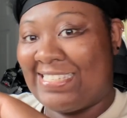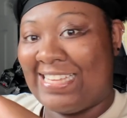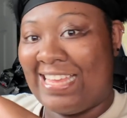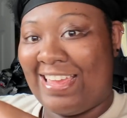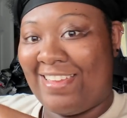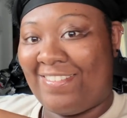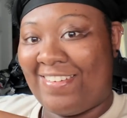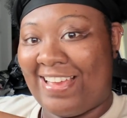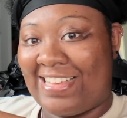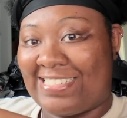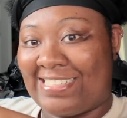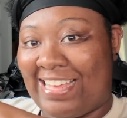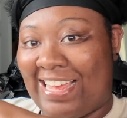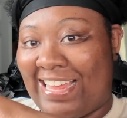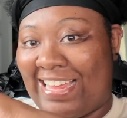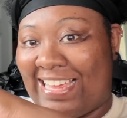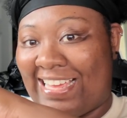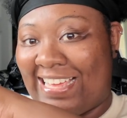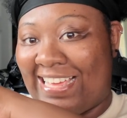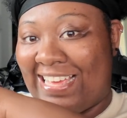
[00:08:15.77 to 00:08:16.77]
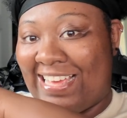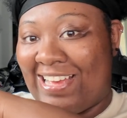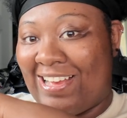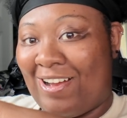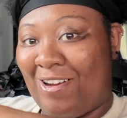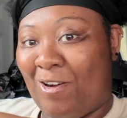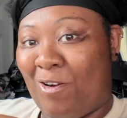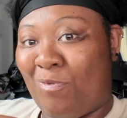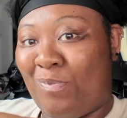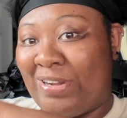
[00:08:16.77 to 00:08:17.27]
safe has like
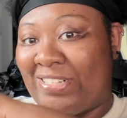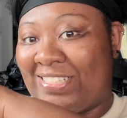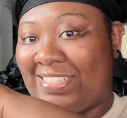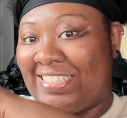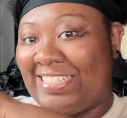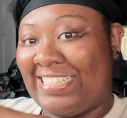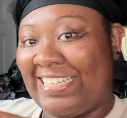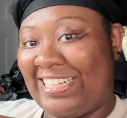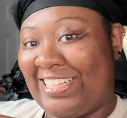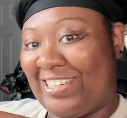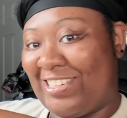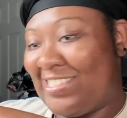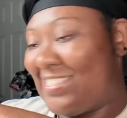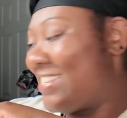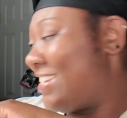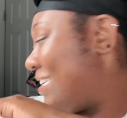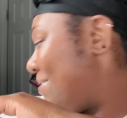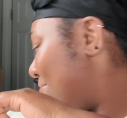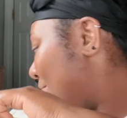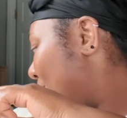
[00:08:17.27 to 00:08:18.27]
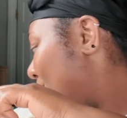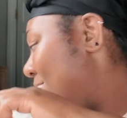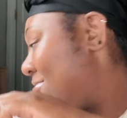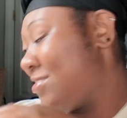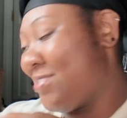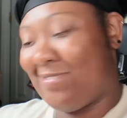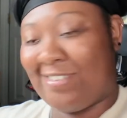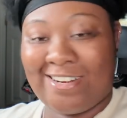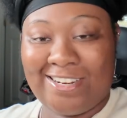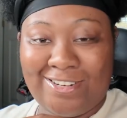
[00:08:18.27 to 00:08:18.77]
a whole bunch of stickers, and
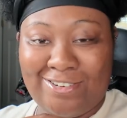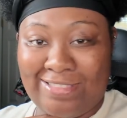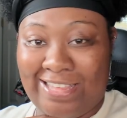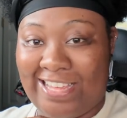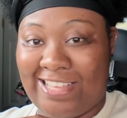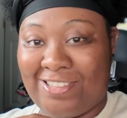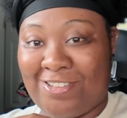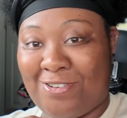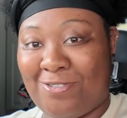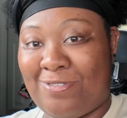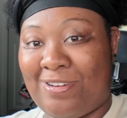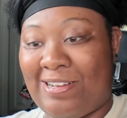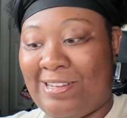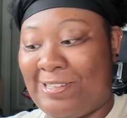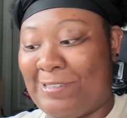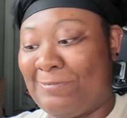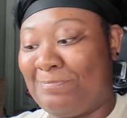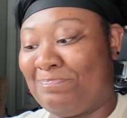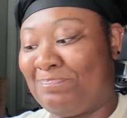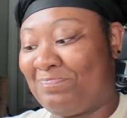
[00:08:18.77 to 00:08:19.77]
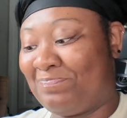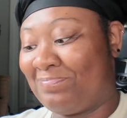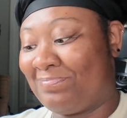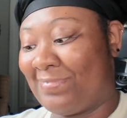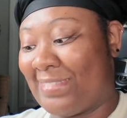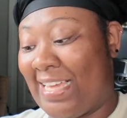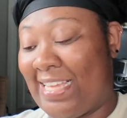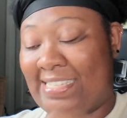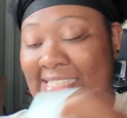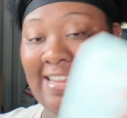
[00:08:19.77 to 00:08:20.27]
we're gonna do like a little a
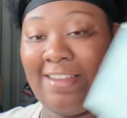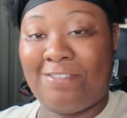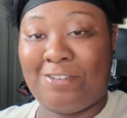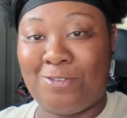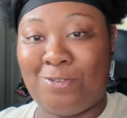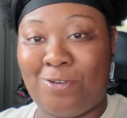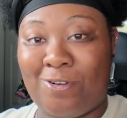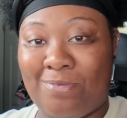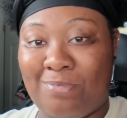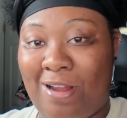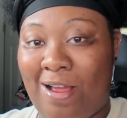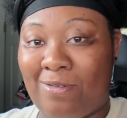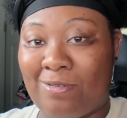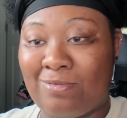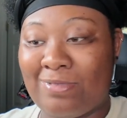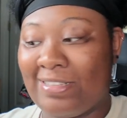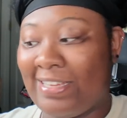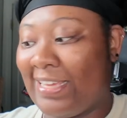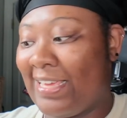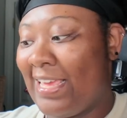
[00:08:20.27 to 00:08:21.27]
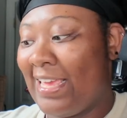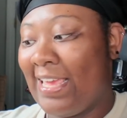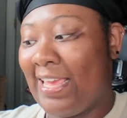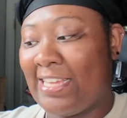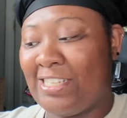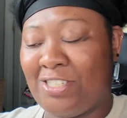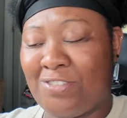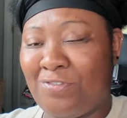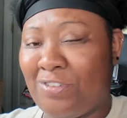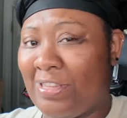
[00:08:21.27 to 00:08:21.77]
safe tour probably.
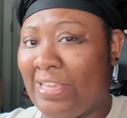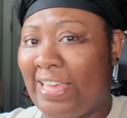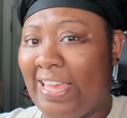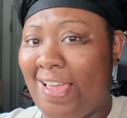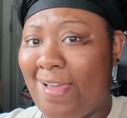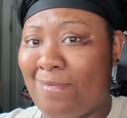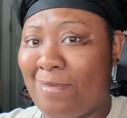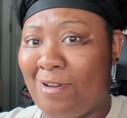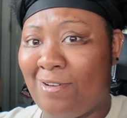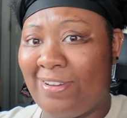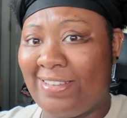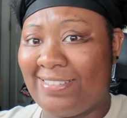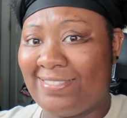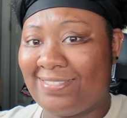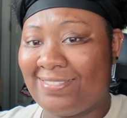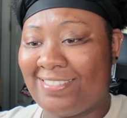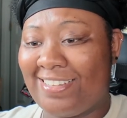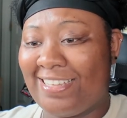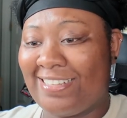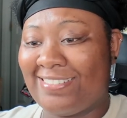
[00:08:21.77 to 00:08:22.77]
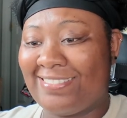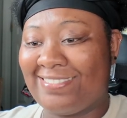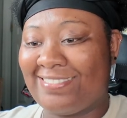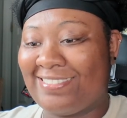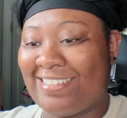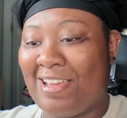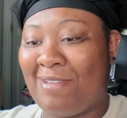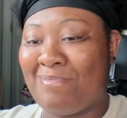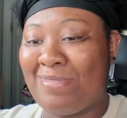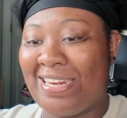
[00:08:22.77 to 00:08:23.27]
It's just full of ammo
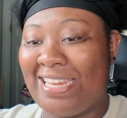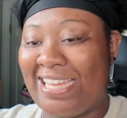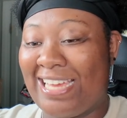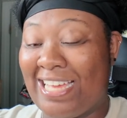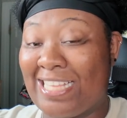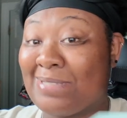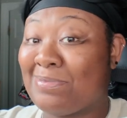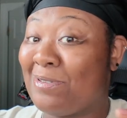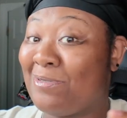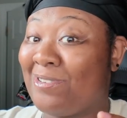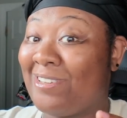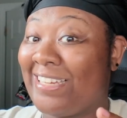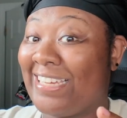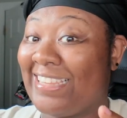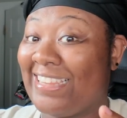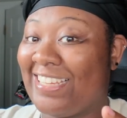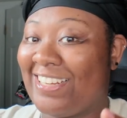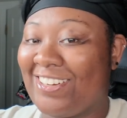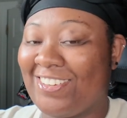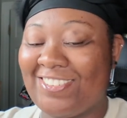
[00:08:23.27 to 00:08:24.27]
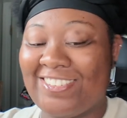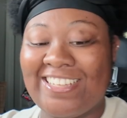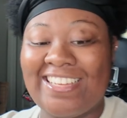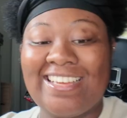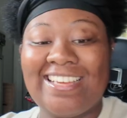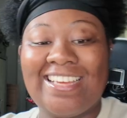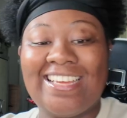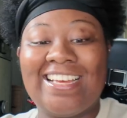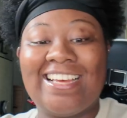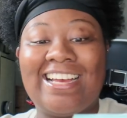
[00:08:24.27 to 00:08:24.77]
and not miniguns, but we'll get there.
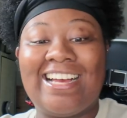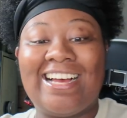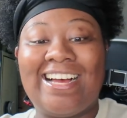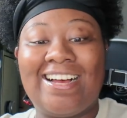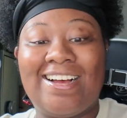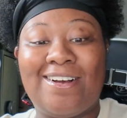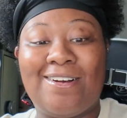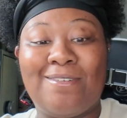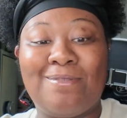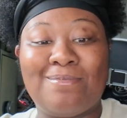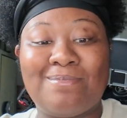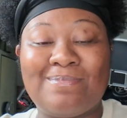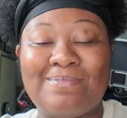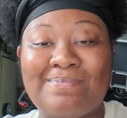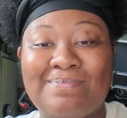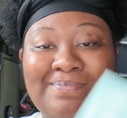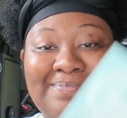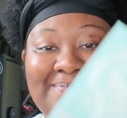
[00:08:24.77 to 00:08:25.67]
So